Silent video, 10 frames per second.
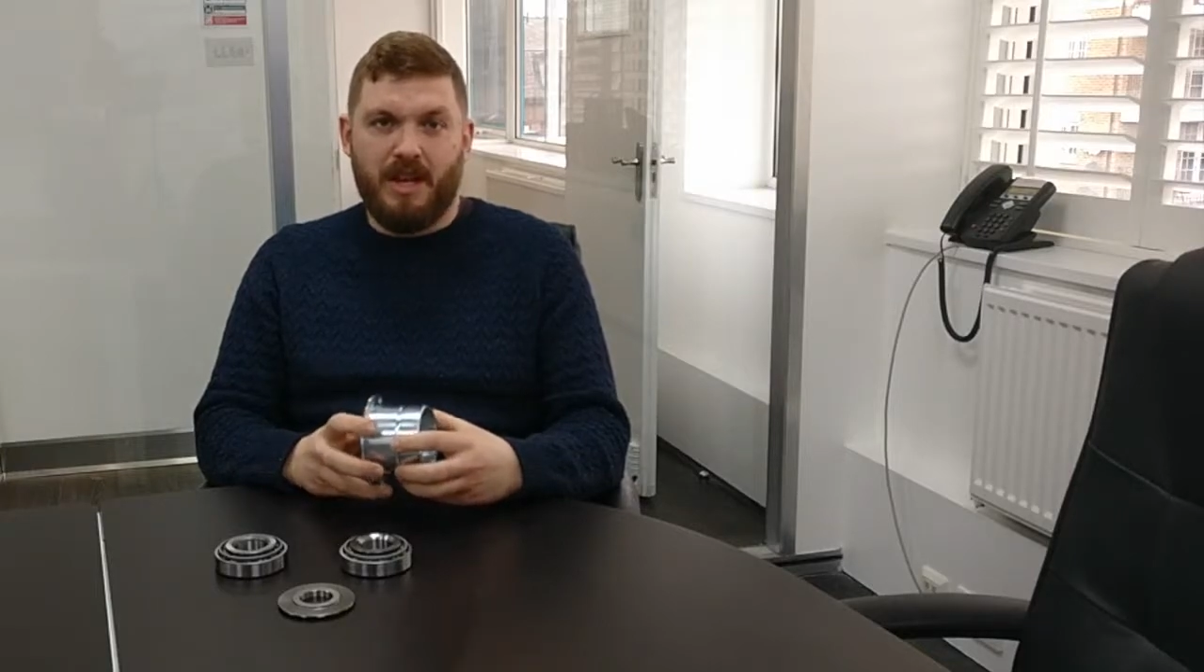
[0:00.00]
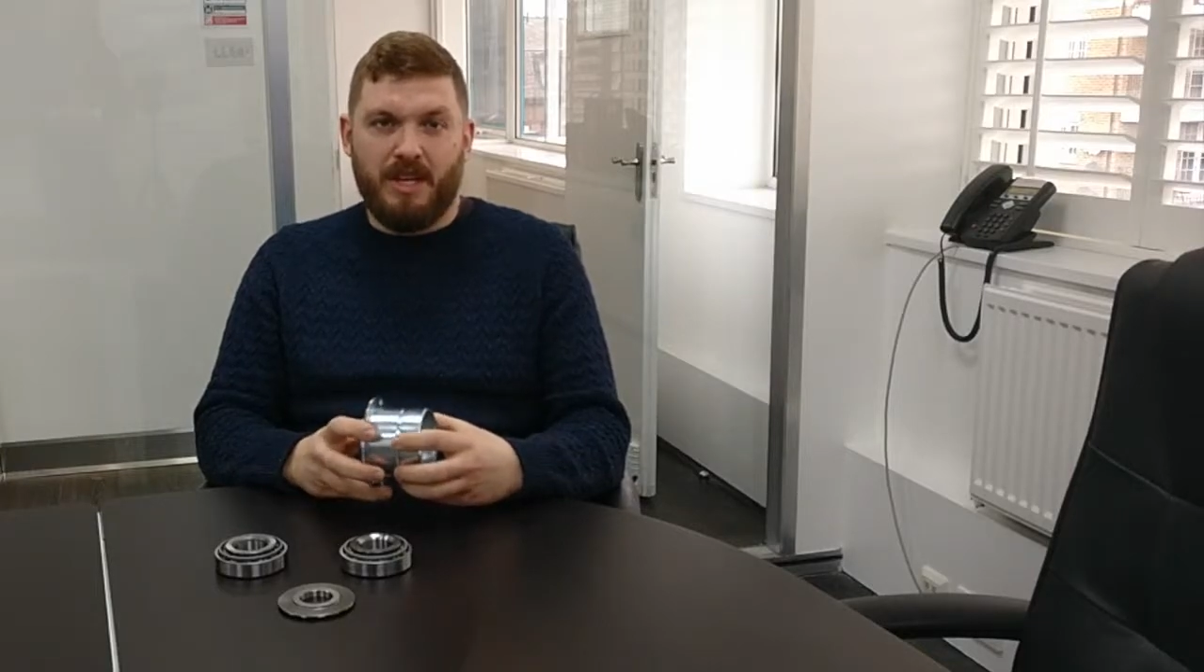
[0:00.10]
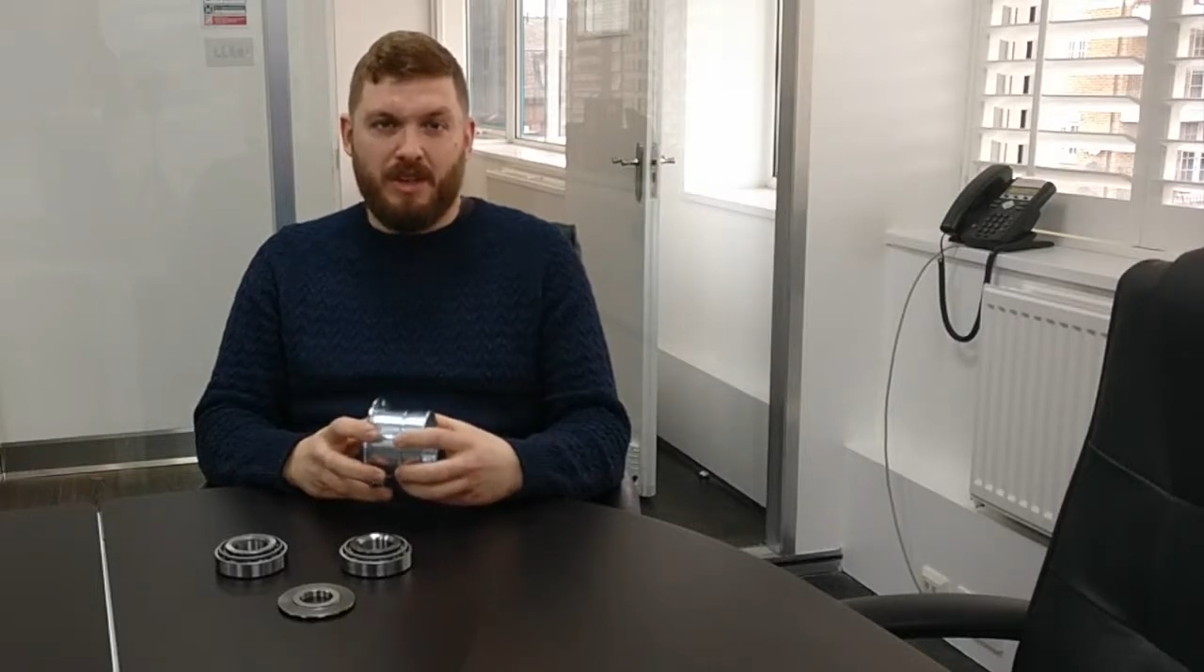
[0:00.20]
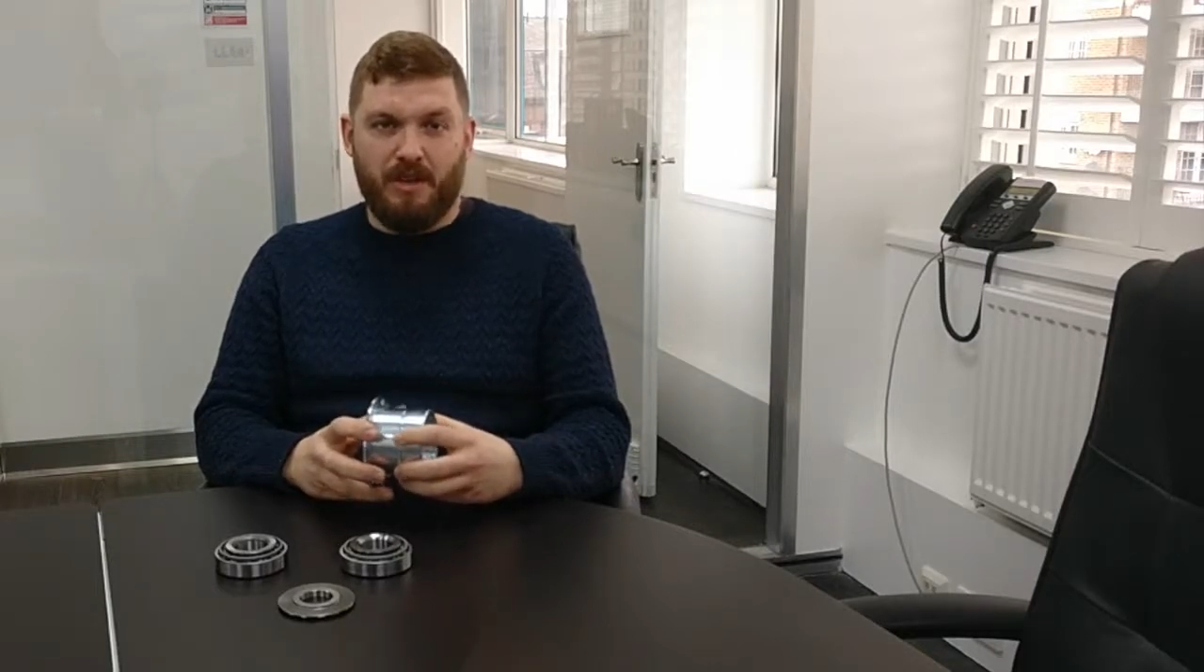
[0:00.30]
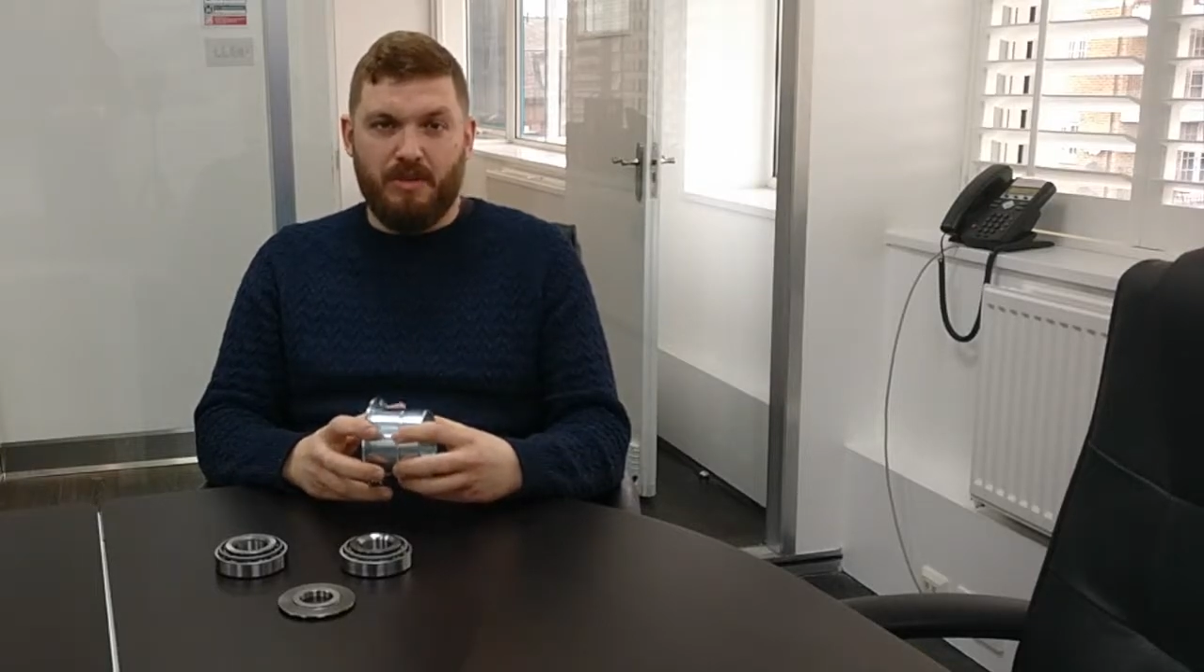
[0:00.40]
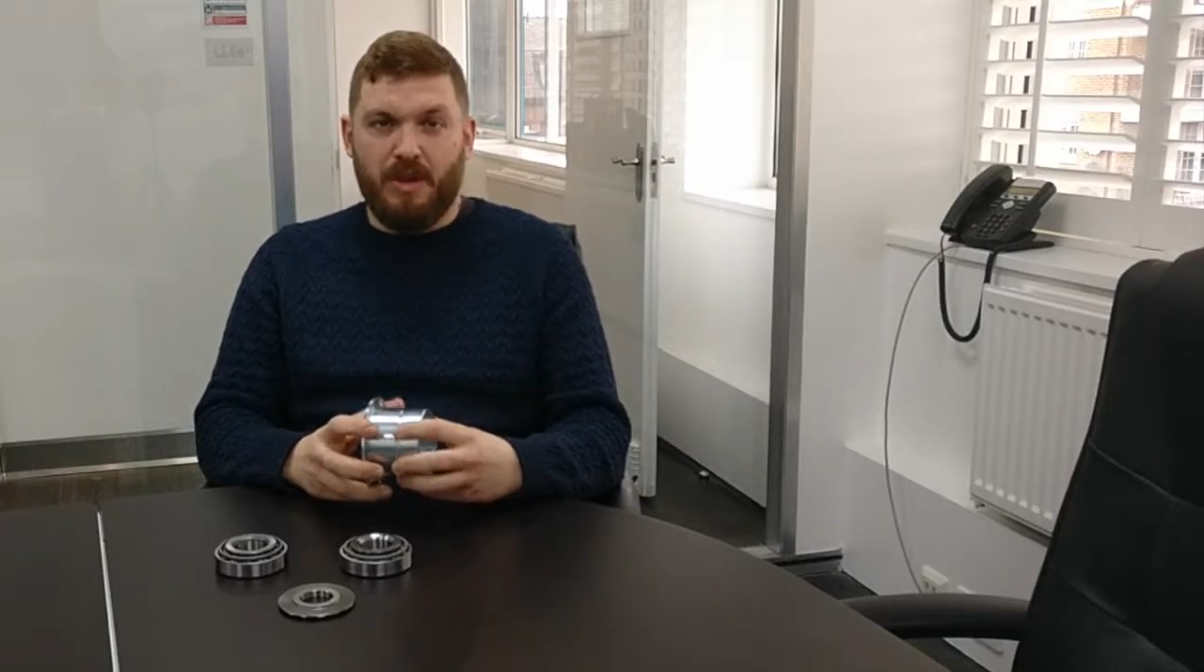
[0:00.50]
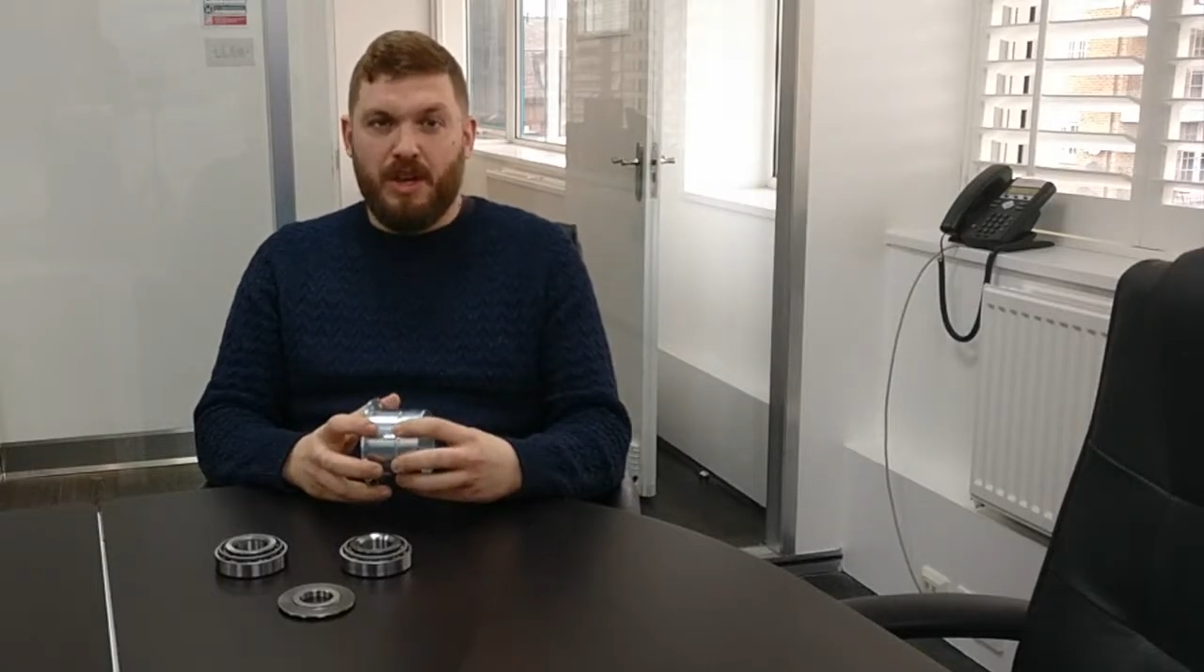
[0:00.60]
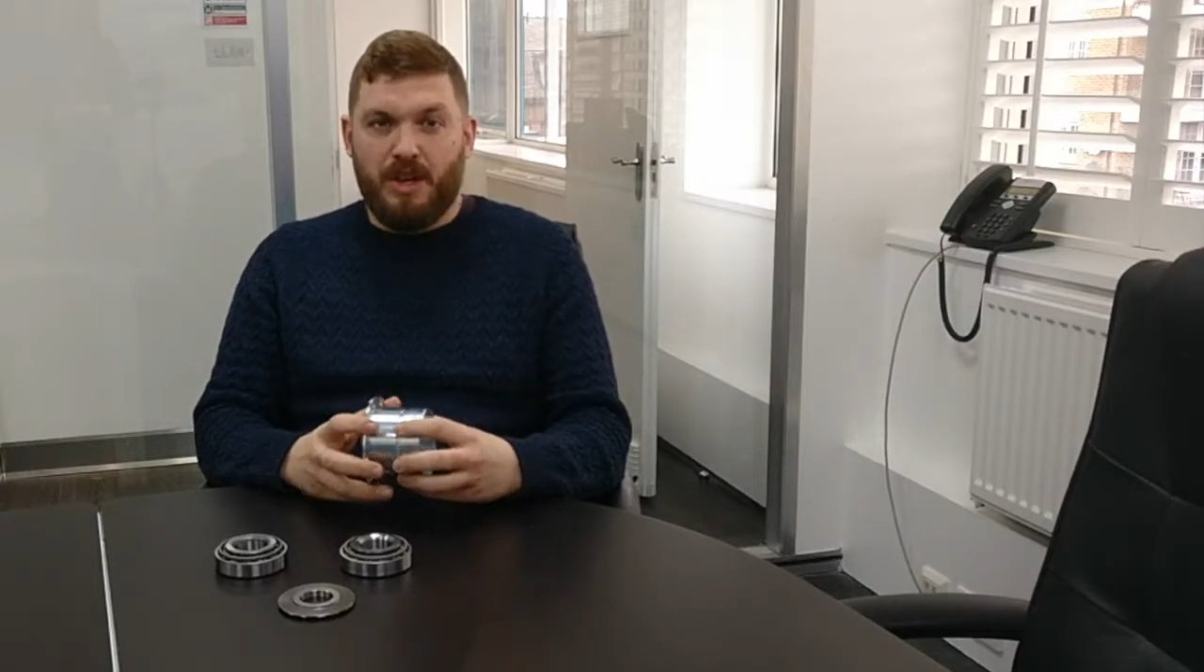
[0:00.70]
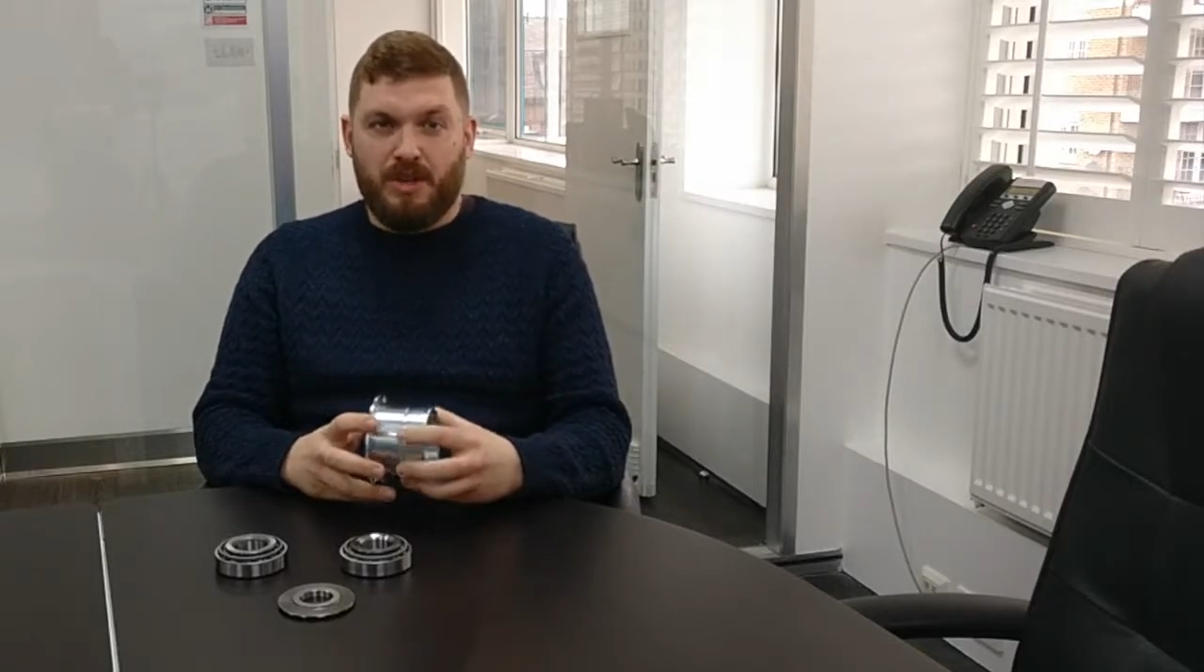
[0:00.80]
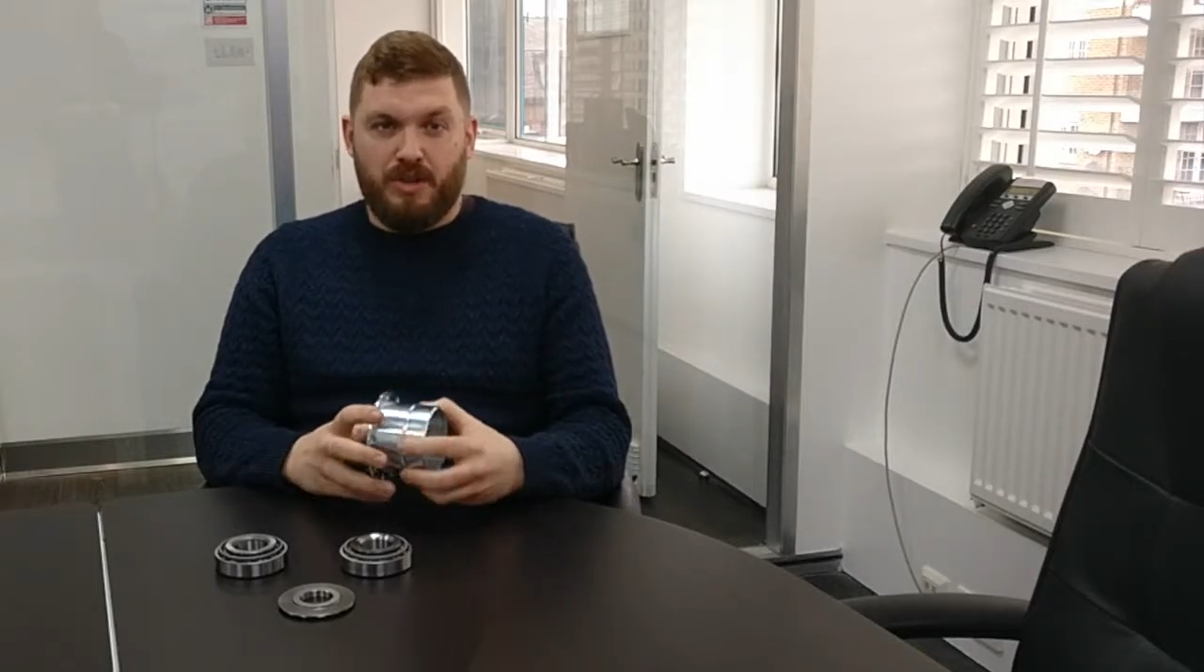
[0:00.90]
So
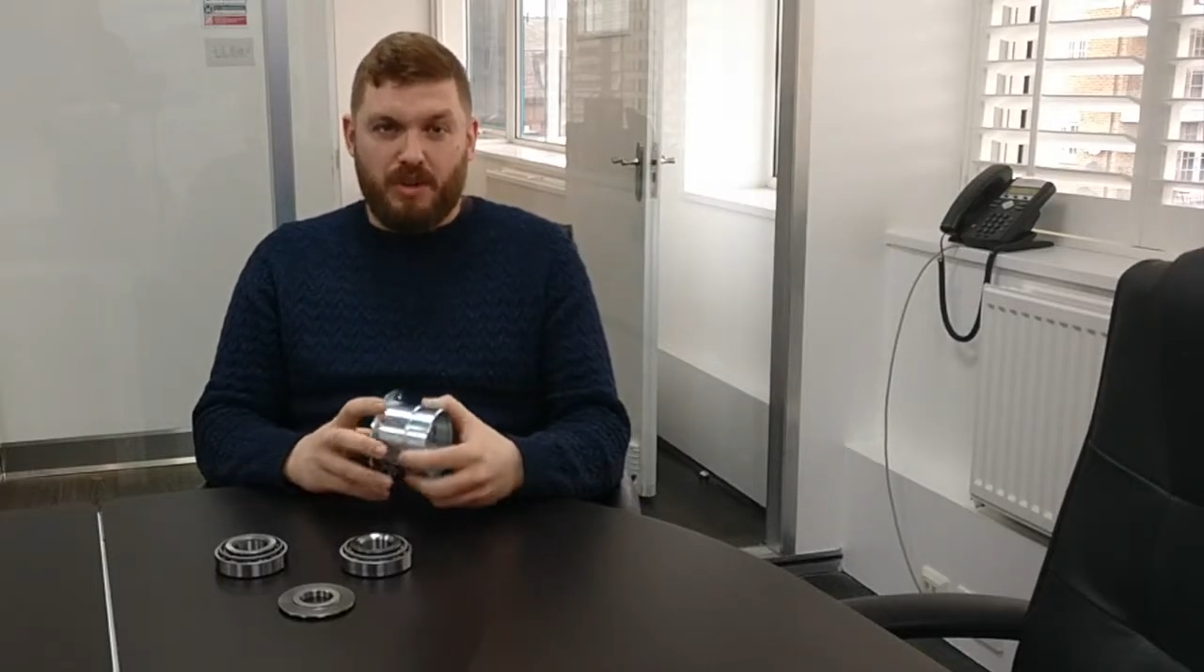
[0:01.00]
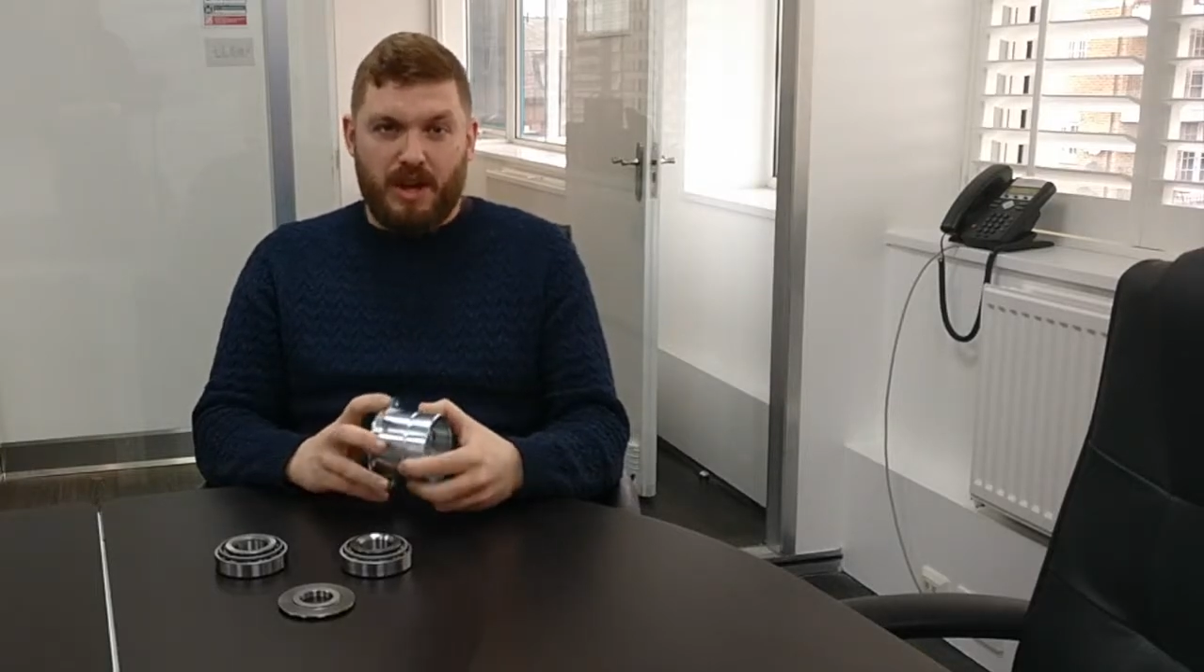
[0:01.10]
shortly